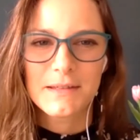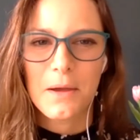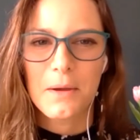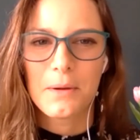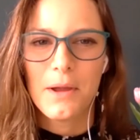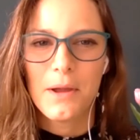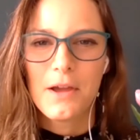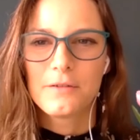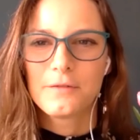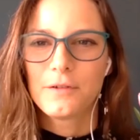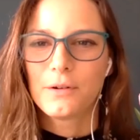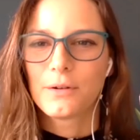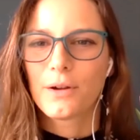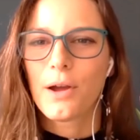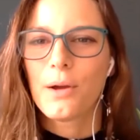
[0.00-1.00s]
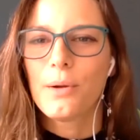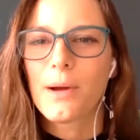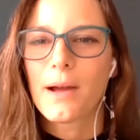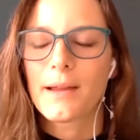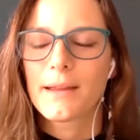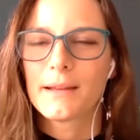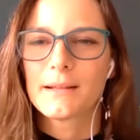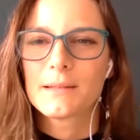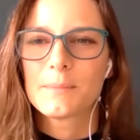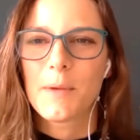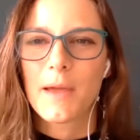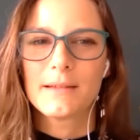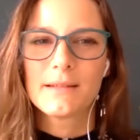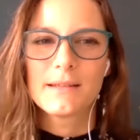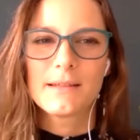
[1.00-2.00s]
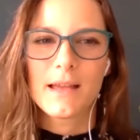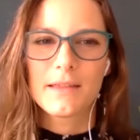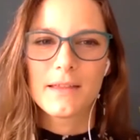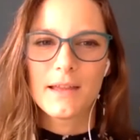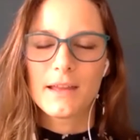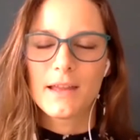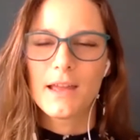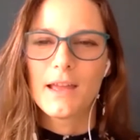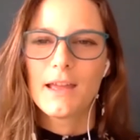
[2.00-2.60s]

So for co-working spaces, I think,